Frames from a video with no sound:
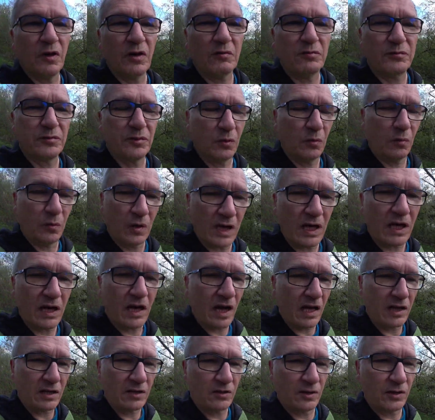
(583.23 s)
of
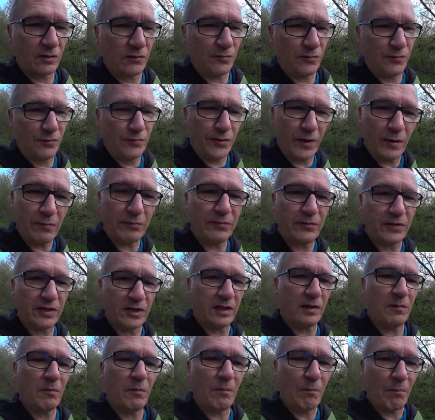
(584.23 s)

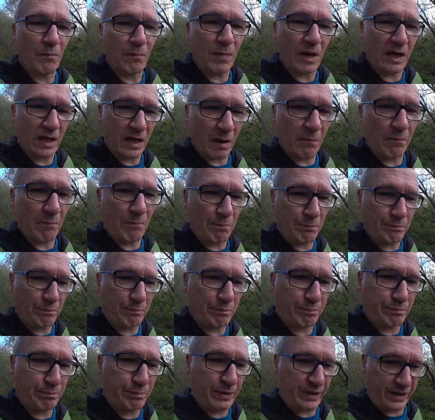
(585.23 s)
150
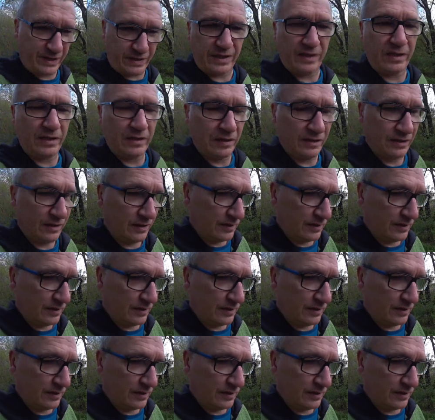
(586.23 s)
megabit.